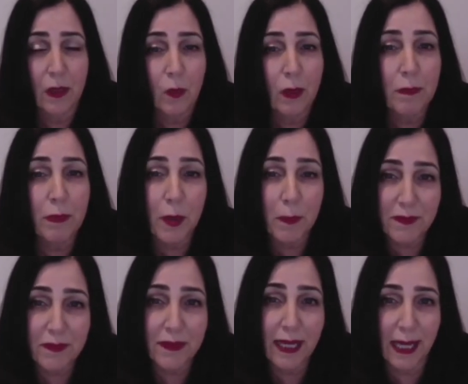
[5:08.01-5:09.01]
we
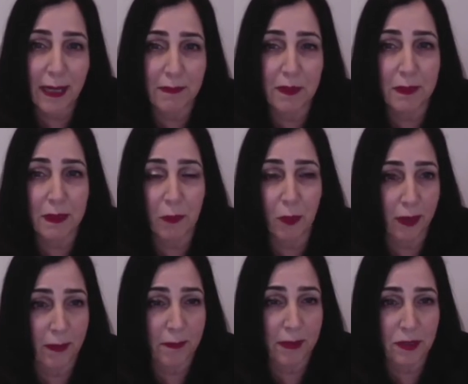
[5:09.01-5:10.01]
purposely aim to be more
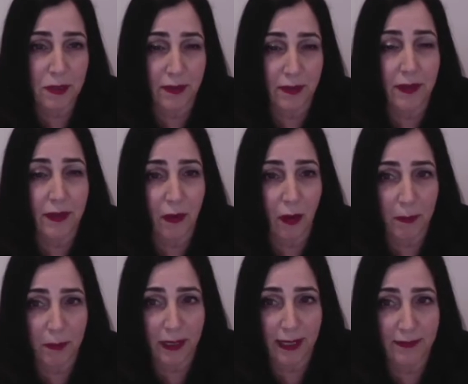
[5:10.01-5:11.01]
ambitious and
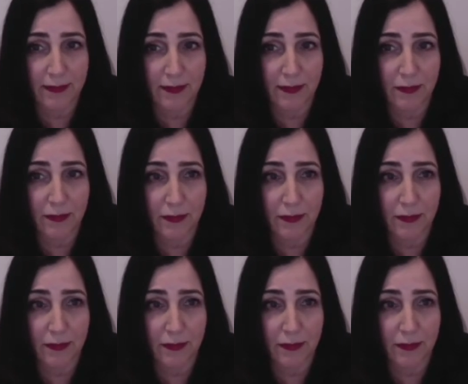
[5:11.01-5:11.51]
comprehensive.